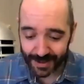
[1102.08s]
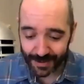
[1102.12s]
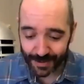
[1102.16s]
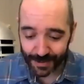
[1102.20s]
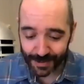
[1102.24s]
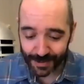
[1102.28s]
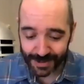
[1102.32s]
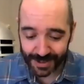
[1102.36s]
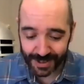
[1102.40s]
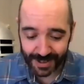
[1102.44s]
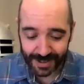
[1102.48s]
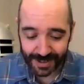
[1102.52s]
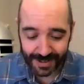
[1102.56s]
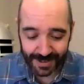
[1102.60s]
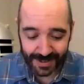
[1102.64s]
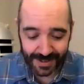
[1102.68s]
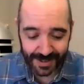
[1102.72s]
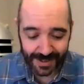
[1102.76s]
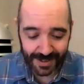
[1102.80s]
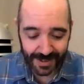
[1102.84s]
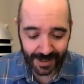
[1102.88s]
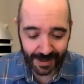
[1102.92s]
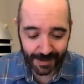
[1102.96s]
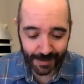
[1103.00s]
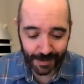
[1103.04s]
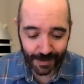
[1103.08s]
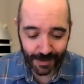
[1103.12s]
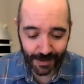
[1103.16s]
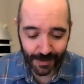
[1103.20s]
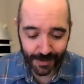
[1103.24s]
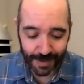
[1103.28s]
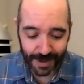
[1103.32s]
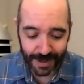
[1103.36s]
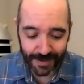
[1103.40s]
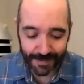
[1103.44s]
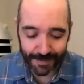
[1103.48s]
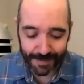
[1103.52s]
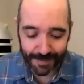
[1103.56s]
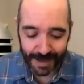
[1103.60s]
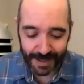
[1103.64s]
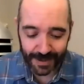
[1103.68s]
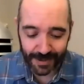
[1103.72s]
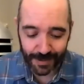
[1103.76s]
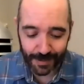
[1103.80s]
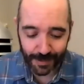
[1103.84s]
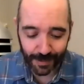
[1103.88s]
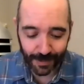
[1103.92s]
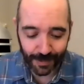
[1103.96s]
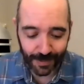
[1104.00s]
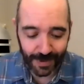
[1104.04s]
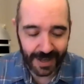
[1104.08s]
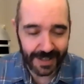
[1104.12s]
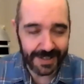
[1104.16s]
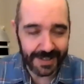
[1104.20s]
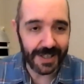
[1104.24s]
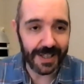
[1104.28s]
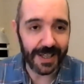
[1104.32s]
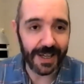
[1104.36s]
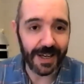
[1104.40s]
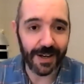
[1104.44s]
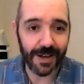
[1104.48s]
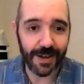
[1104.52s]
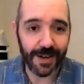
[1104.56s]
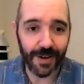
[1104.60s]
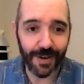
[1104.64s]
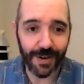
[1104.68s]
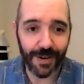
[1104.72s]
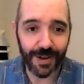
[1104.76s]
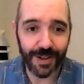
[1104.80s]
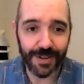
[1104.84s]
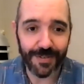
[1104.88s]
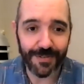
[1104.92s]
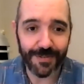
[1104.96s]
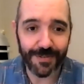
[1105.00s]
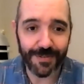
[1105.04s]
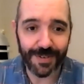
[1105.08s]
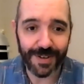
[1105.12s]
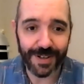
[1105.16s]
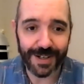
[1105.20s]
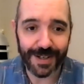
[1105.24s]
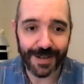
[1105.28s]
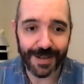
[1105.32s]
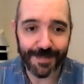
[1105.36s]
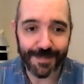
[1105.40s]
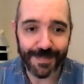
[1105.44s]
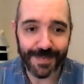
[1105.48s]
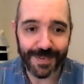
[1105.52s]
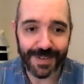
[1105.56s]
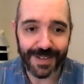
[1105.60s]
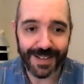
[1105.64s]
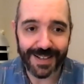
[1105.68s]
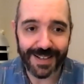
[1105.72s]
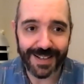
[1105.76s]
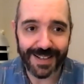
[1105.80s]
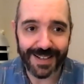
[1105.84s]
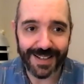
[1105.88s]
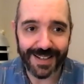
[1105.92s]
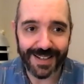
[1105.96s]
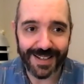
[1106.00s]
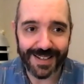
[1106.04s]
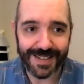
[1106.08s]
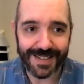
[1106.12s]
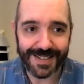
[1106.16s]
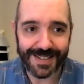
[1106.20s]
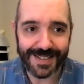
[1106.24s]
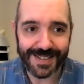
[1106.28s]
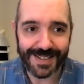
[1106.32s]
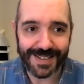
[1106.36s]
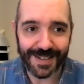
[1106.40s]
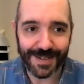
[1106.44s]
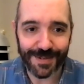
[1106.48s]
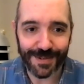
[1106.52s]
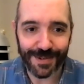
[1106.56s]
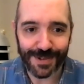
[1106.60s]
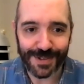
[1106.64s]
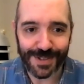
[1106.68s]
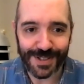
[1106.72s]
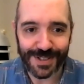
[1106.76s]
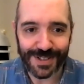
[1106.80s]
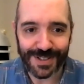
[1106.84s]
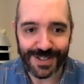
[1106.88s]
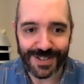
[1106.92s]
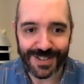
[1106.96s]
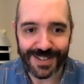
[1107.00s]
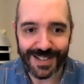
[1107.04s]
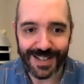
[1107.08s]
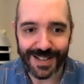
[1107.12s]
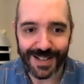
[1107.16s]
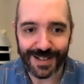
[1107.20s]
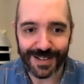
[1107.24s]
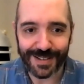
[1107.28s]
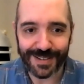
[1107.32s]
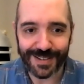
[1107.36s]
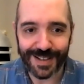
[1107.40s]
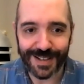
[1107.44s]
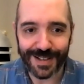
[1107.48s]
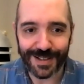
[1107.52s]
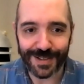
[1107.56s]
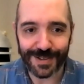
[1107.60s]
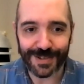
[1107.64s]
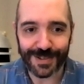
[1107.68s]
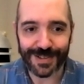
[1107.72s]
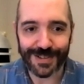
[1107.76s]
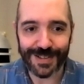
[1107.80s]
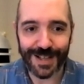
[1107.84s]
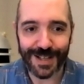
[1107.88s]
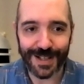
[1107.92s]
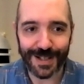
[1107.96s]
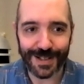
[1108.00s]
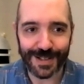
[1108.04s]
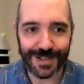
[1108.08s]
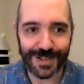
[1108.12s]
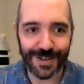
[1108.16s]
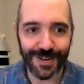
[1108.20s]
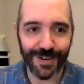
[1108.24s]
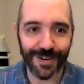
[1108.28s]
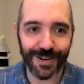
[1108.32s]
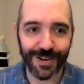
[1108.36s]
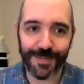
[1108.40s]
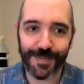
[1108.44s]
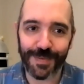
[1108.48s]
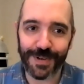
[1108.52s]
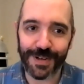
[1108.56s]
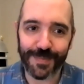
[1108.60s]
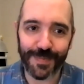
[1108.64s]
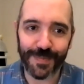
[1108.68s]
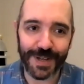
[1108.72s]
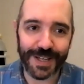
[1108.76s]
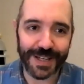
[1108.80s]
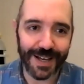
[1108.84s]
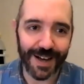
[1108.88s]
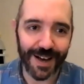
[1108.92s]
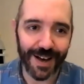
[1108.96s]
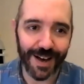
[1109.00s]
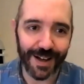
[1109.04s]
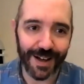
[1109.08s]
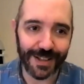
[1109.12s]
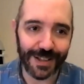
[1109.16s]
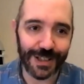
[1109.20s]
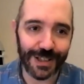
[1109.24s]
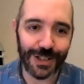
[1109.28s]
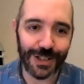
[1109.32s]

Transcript: the audience who may have met you already. Olive is Ross's little dog, and we can't